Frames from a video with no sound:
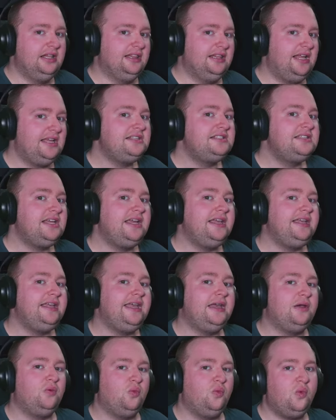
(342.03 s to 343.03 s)
Let's take
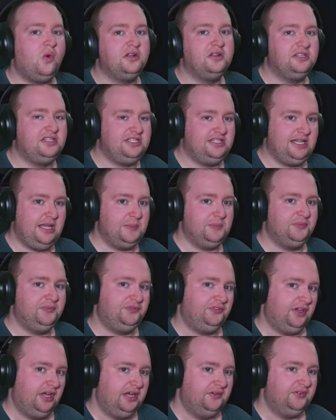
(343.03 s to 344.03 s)
it one step
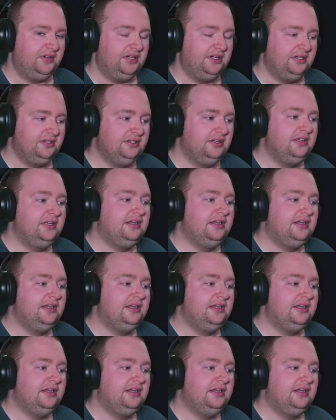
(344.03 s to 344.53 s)
further.